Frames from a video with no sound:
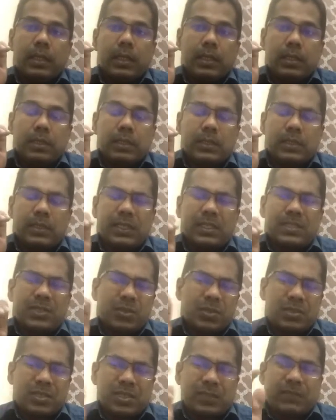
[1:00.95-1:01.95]
6 or
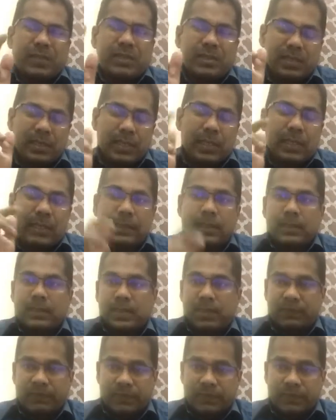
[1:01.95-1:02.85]
7, I think 7,